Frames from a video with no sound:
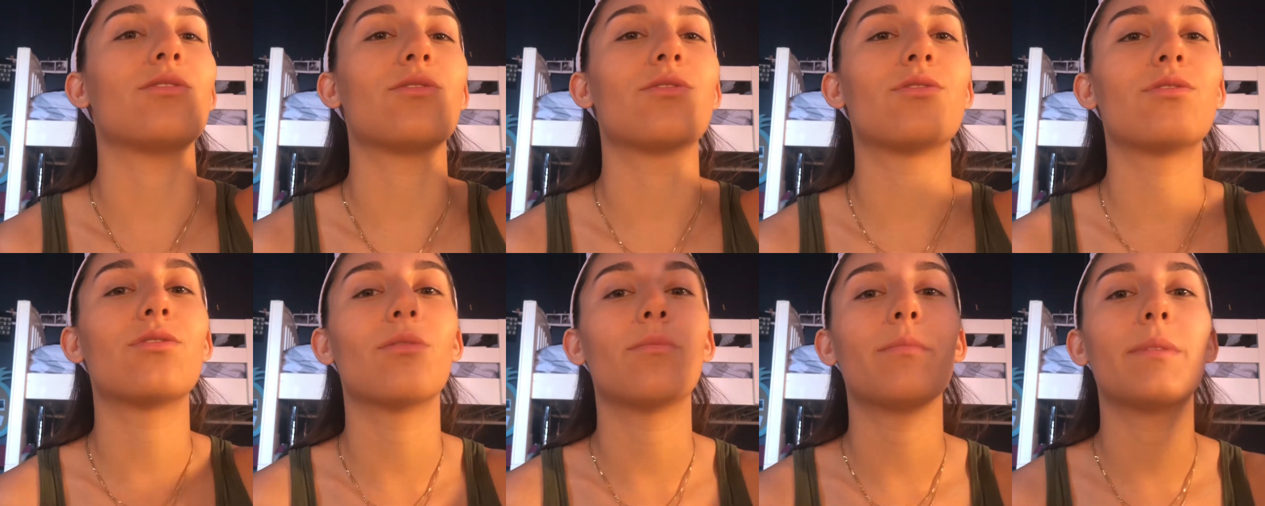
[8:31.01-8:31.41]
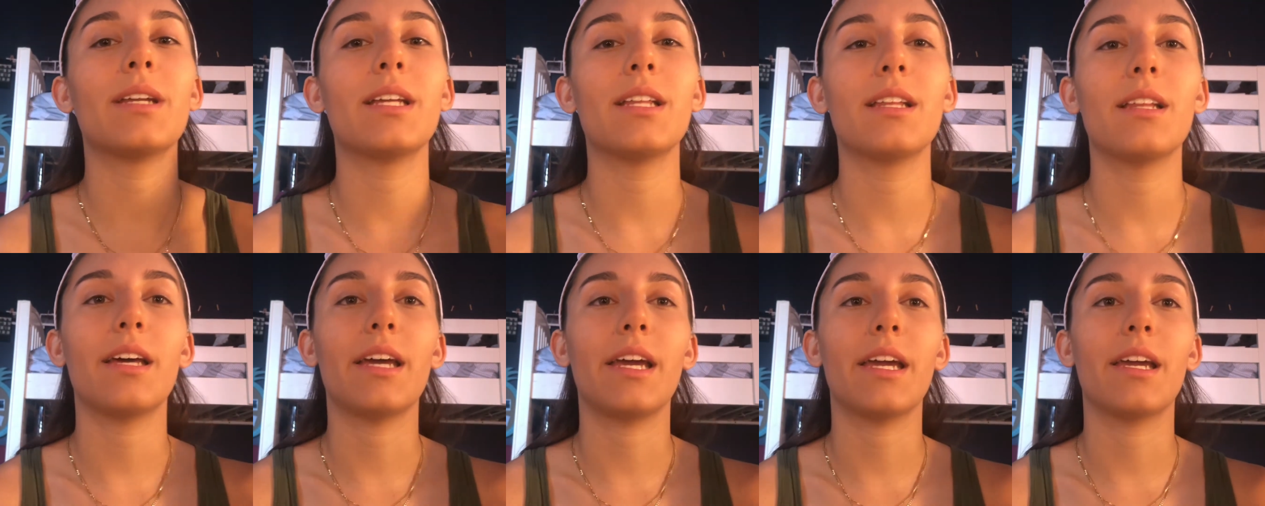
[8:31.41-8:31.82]
there's so
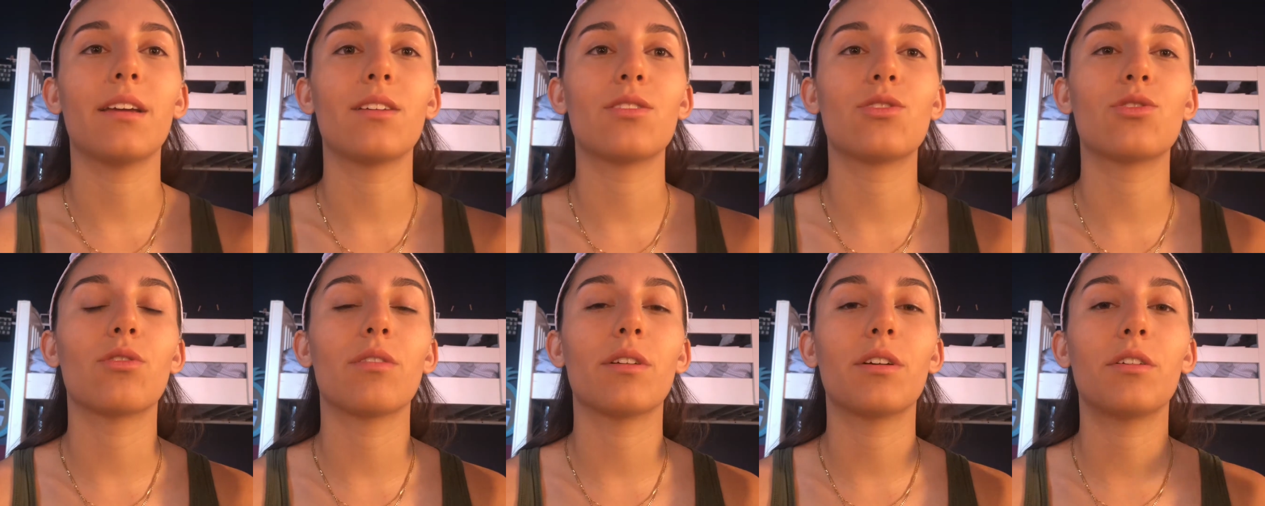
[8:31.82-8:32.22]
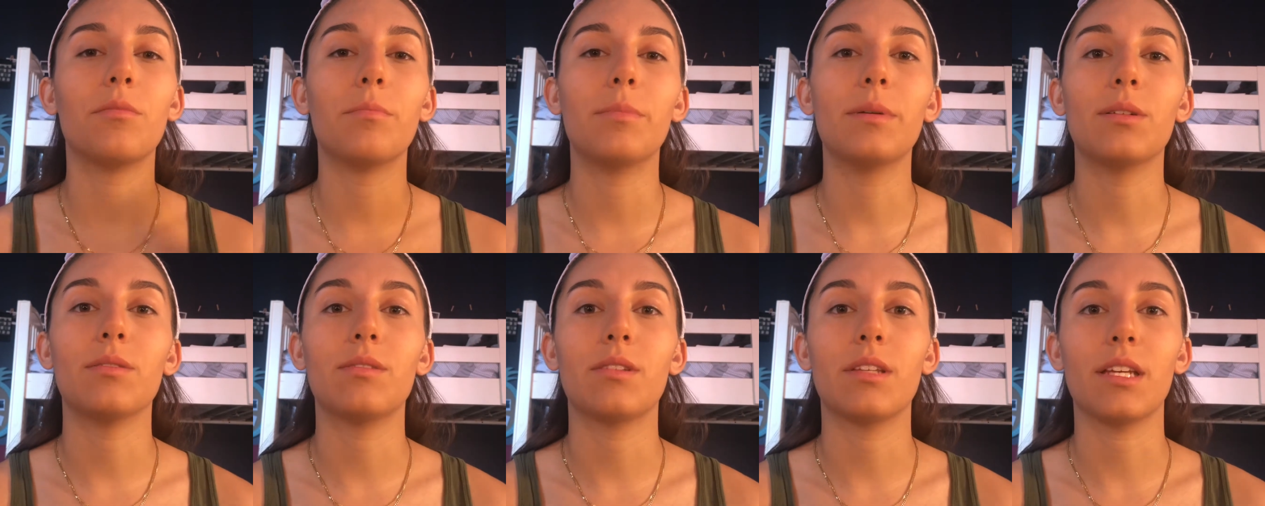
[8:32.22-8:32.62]
many like
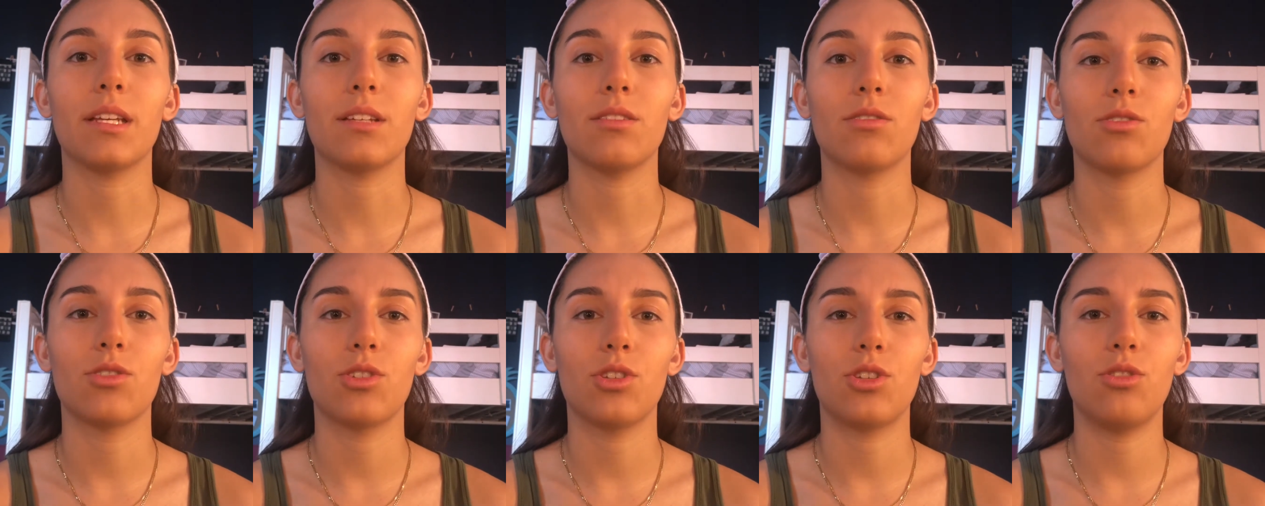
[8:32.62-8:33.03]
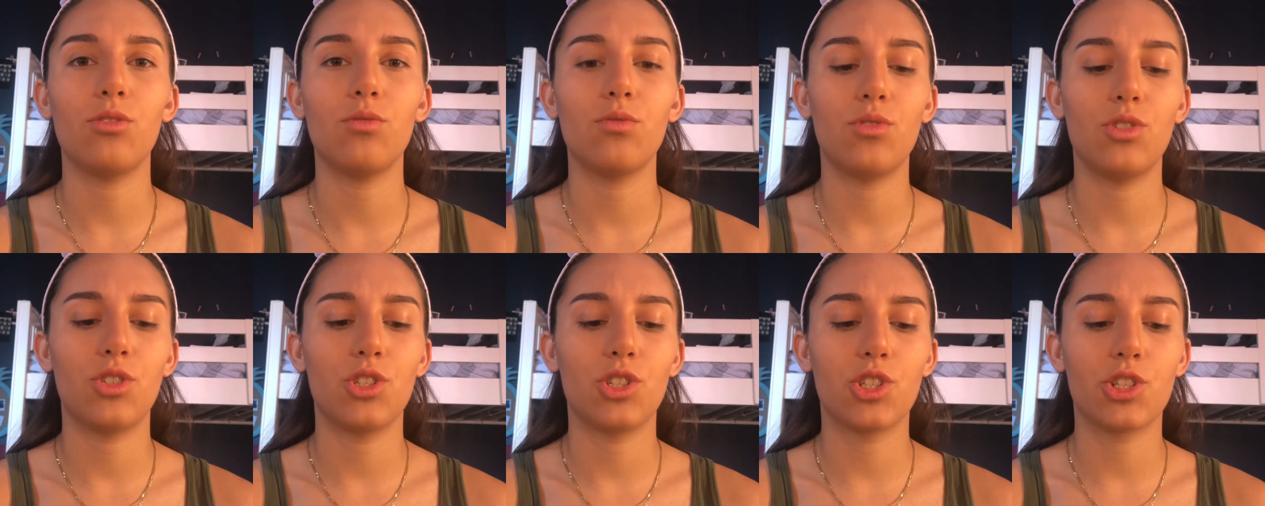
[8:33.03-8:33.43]
historical buildings, there's a
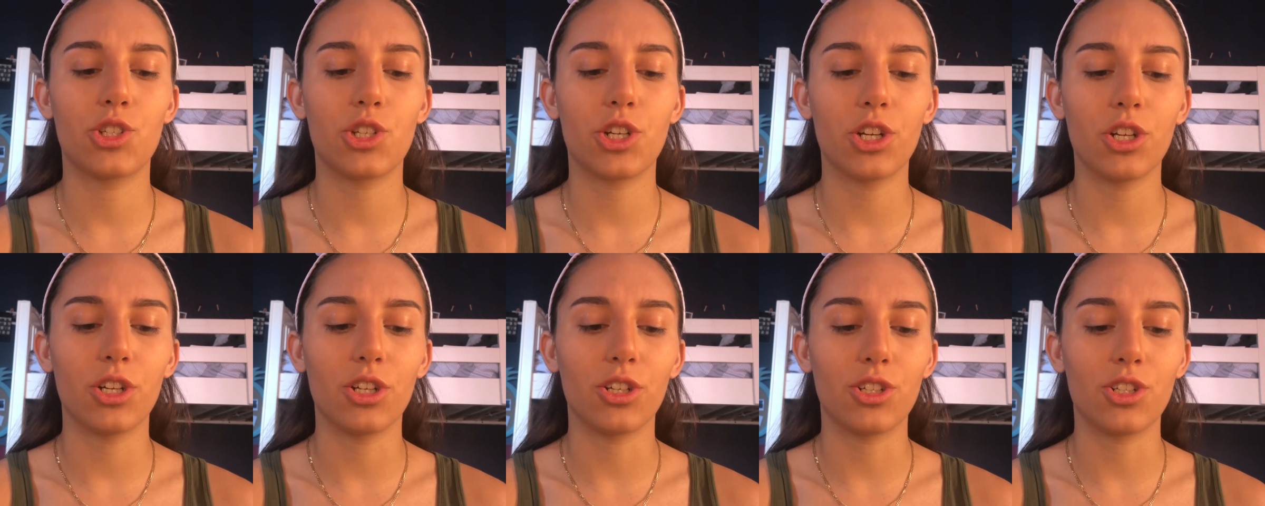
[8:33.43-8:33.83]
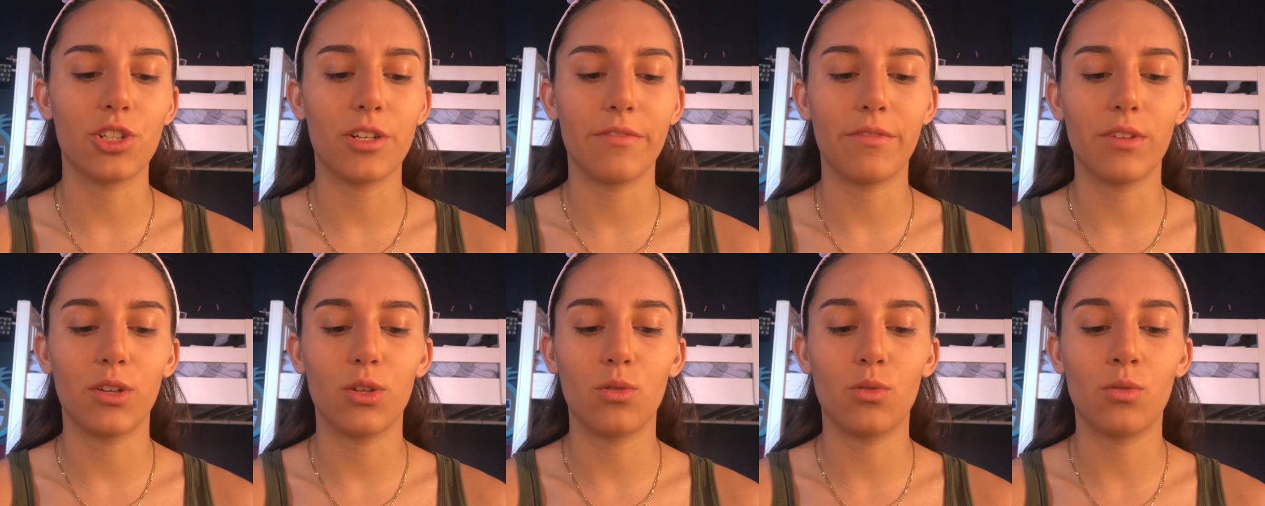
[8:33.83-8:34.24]
huge church
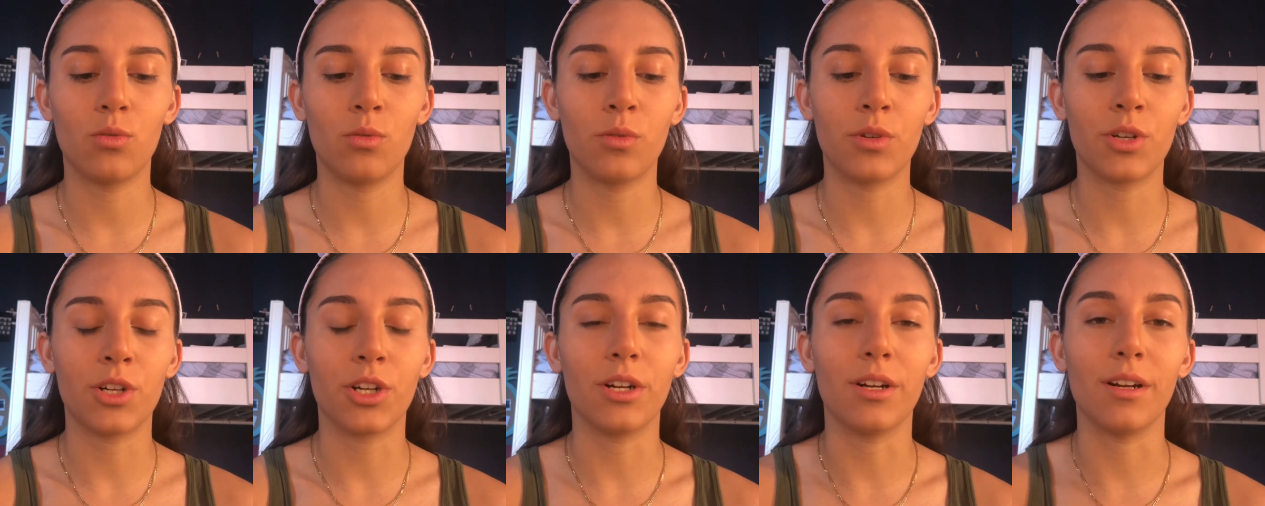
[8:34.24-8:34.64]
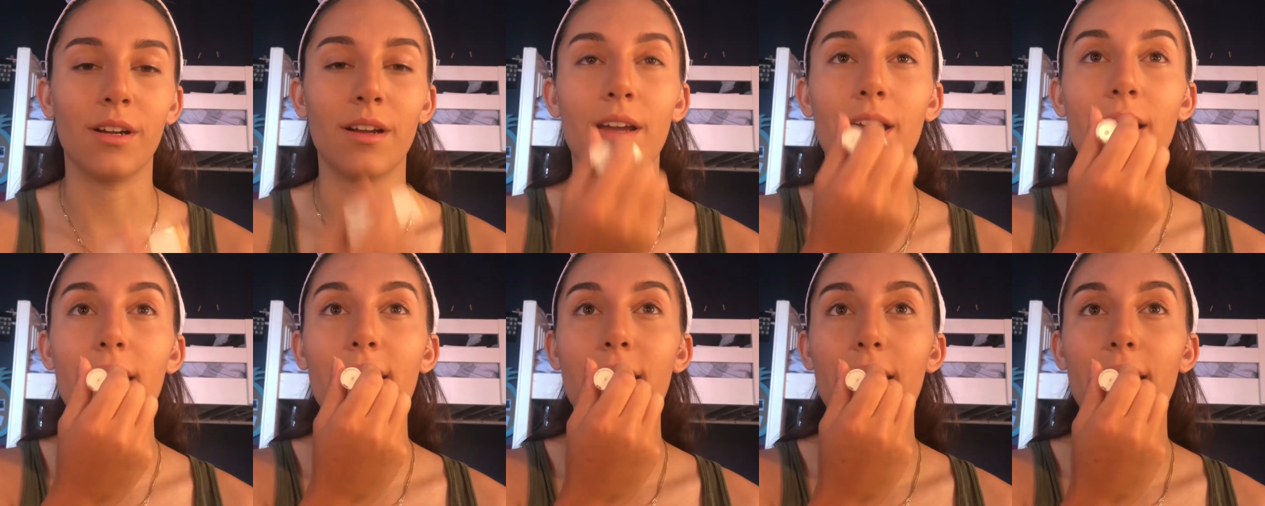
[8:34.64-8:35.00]
every corner,